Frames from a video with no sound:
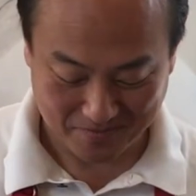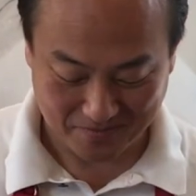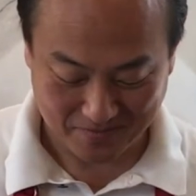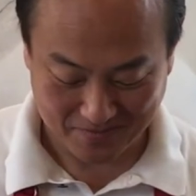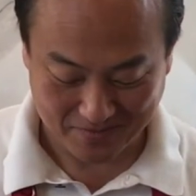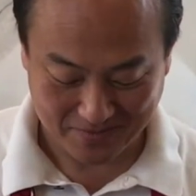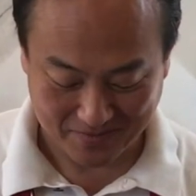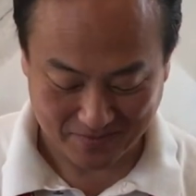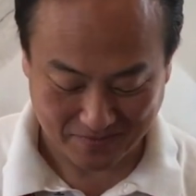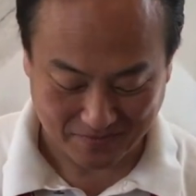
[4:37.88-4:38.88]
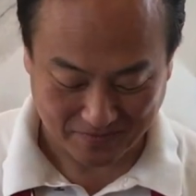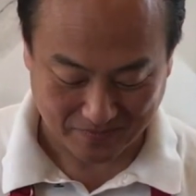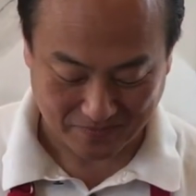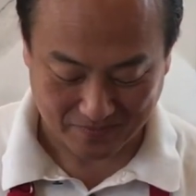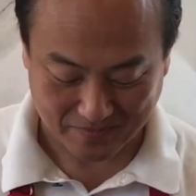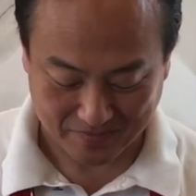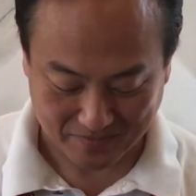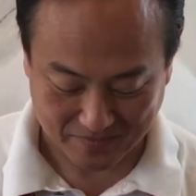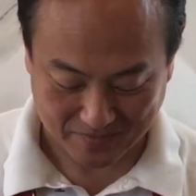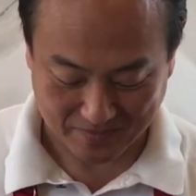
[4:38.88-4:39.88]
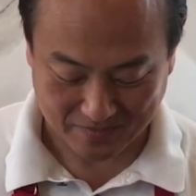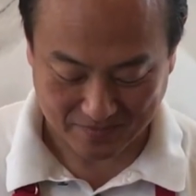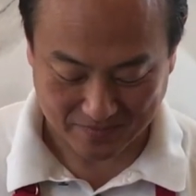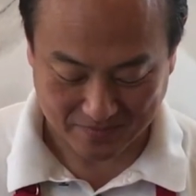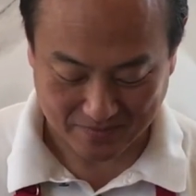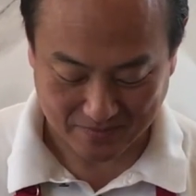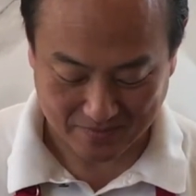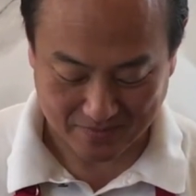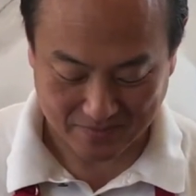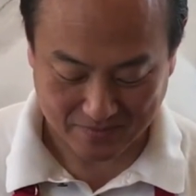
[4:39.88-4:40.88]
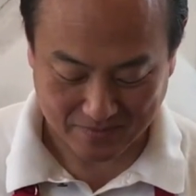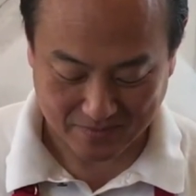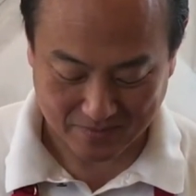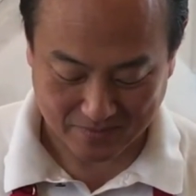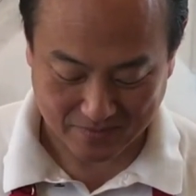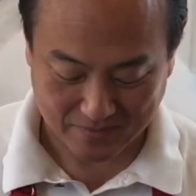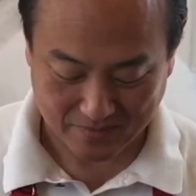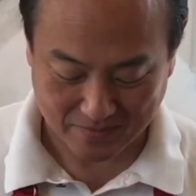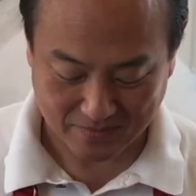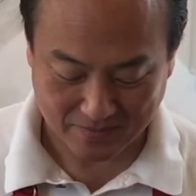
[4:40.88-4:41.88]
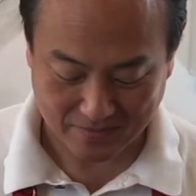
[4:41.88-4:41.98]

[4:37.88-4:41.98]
(silence)